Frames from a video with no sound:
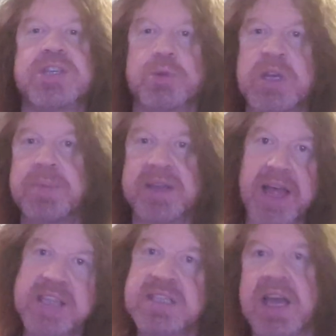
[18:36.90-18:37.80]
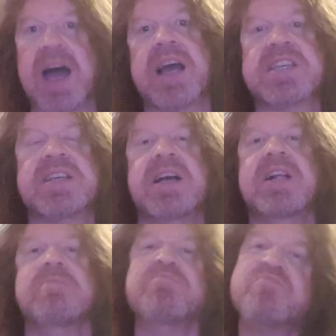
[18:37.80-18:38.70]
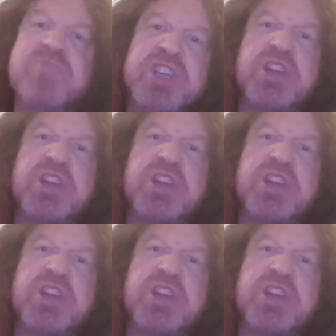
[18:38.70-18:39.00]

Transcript: So he even gets the axe and